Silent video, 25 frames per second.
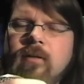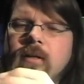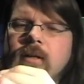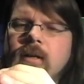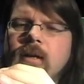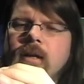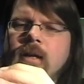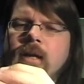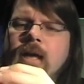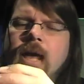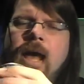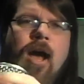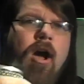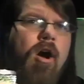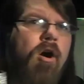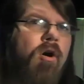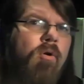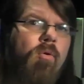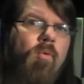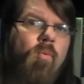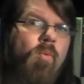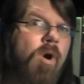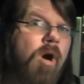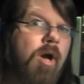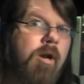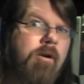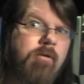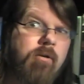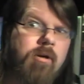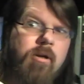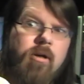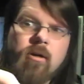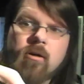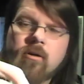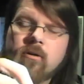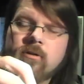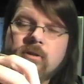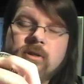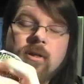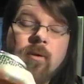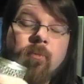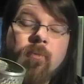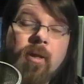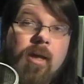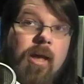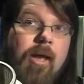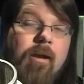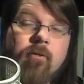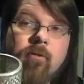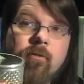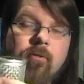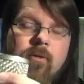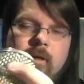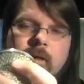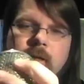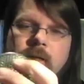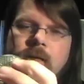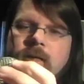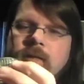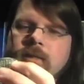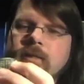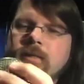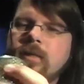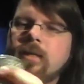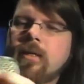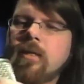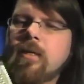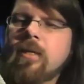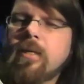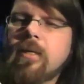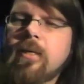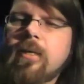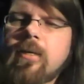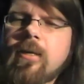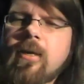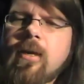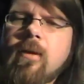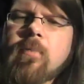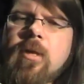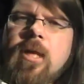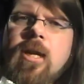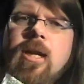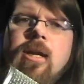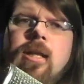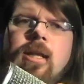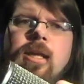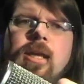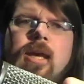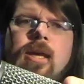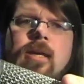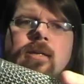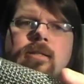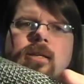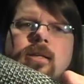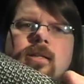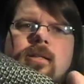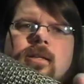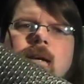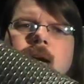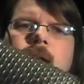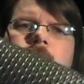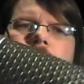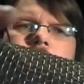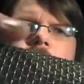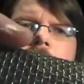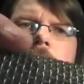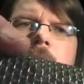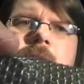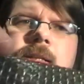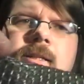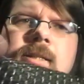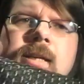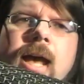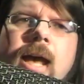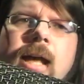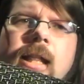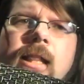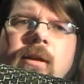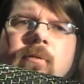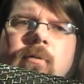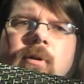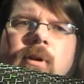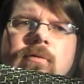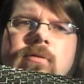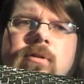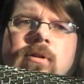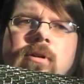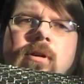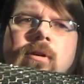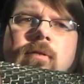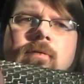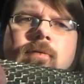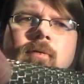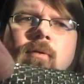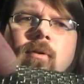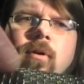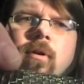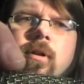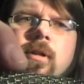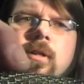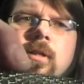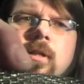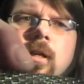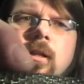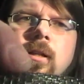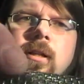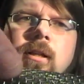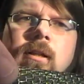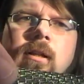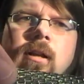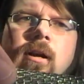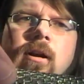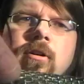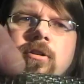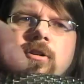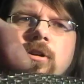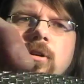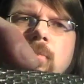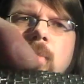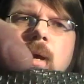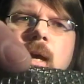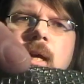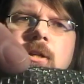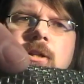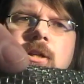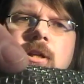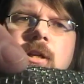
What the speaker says: a cow waterer or something. I don't know what it does. In any case, it's got exactly what I was looking for. It's got the larger mesh